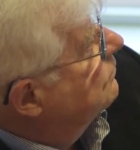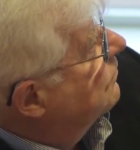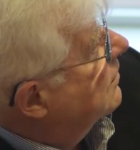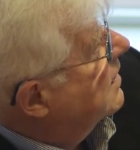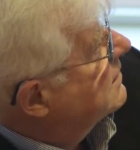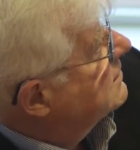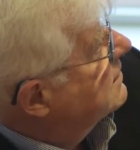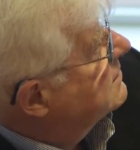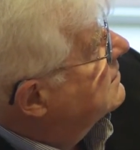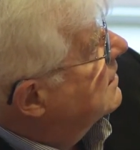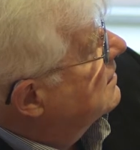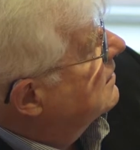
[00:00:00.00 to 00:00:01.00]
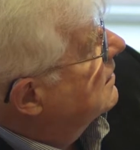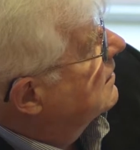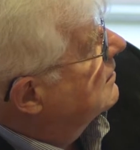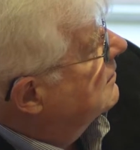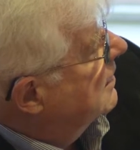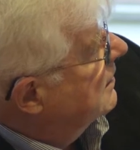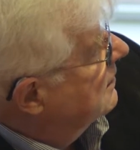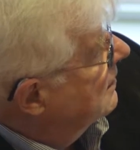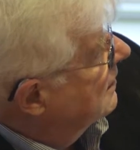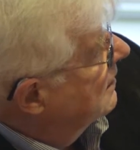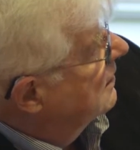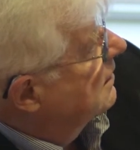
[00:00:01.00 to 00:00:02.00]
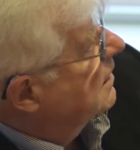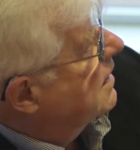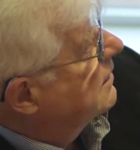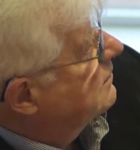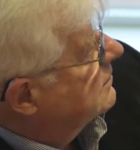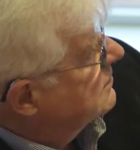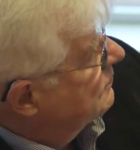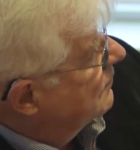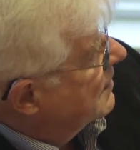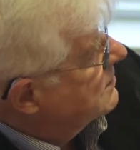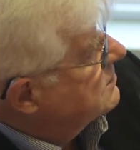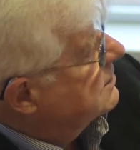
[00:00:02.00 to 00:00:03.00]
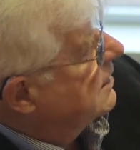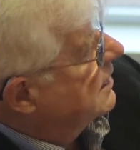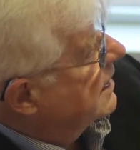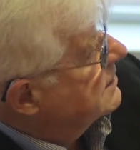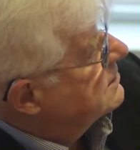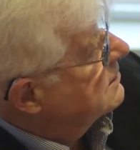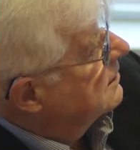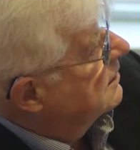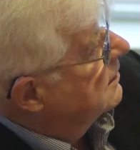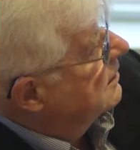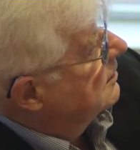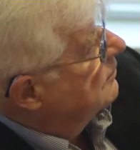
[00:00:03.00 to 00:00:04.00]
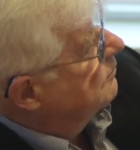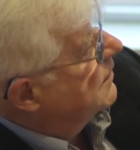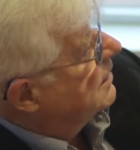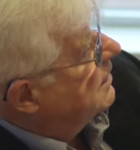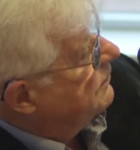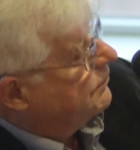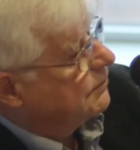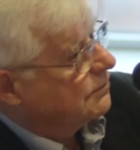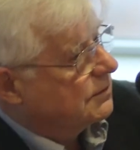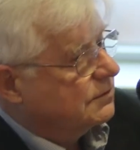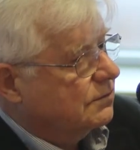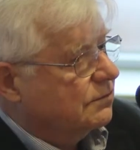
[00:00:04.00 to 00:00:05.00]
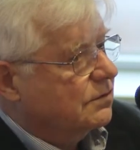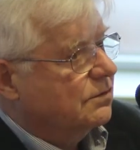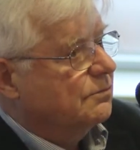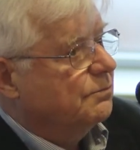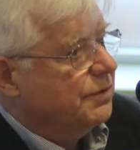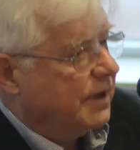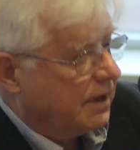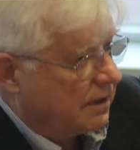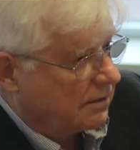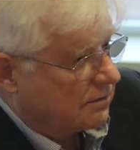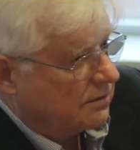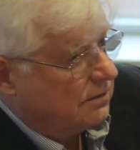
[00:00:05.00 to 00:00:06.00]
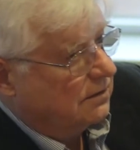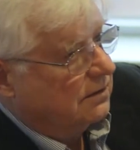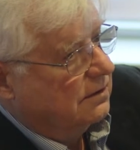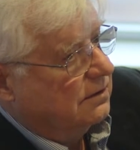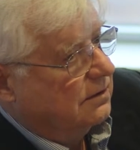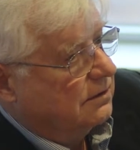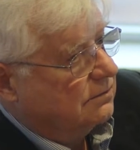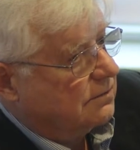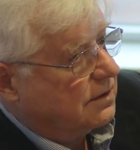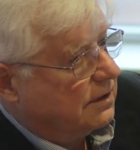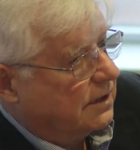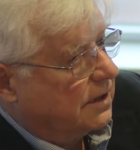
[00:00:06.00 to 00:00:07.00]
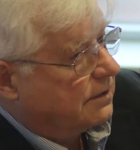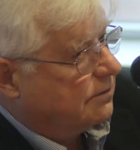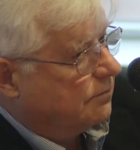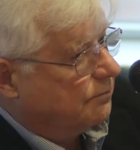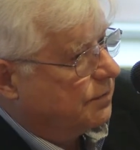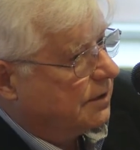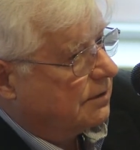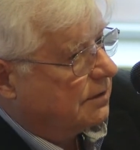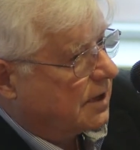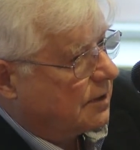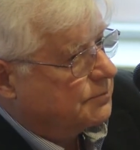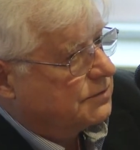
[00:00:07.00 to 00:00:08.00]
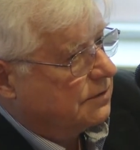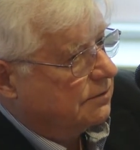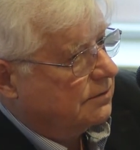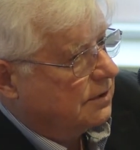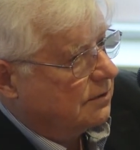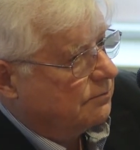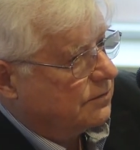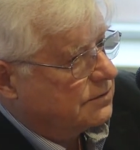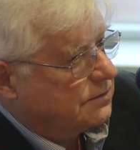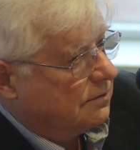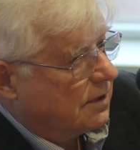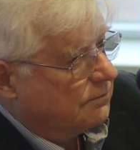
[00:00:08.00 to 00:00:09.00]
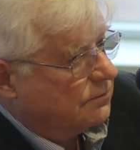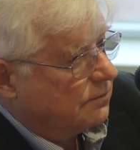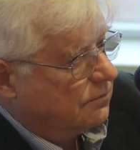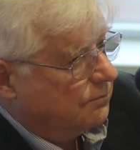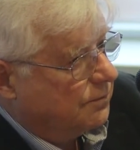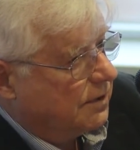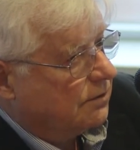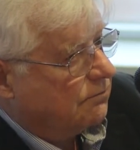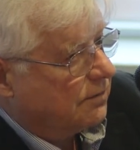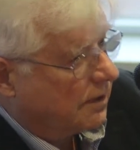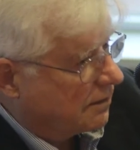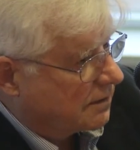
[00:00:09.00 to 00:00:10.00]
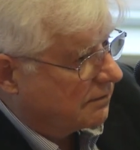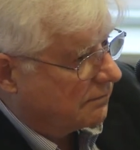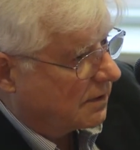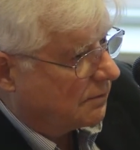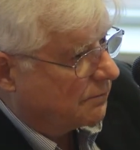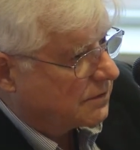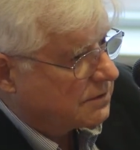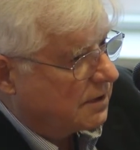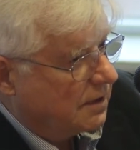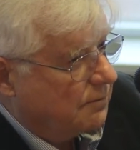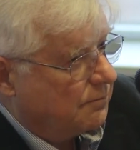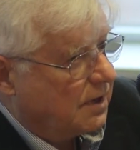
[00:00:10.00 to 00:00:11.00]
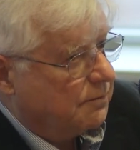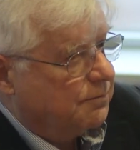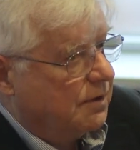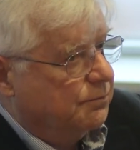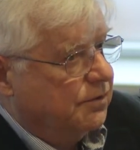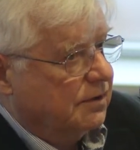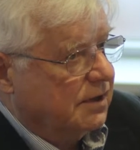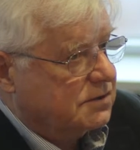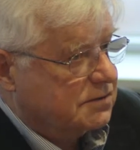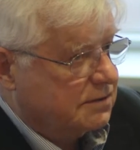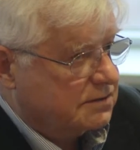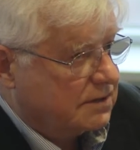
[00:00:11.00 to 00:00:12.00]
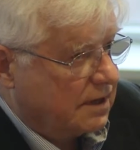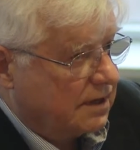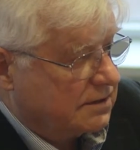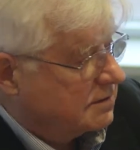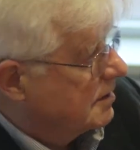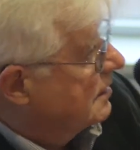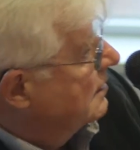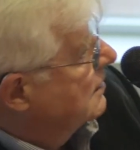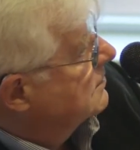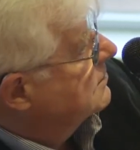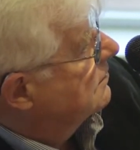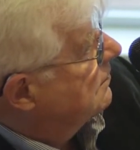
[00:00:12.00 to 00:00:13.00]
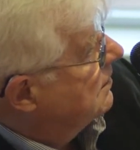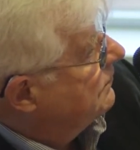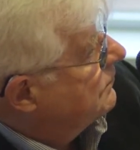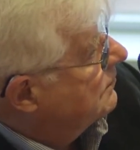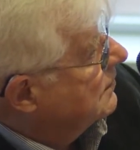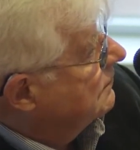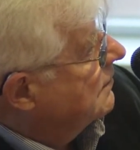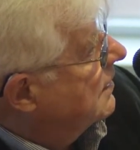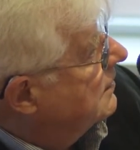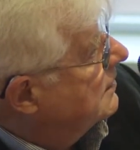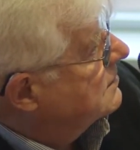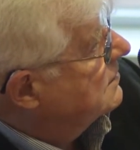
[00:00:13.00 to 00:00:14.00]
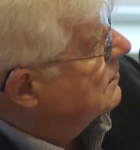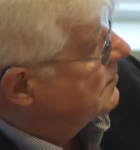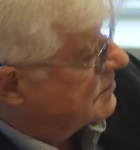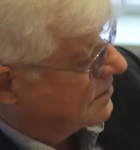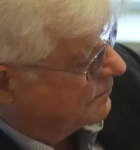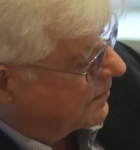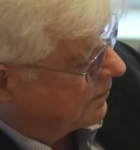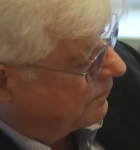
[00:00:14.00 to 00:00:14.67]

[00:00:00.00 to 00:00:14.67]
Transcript: for Kazakhstan, and then others much less. But if you want to compare, you cannot compare absolute numbers. You have to compare relative numbers by population size. So if you divide these losses by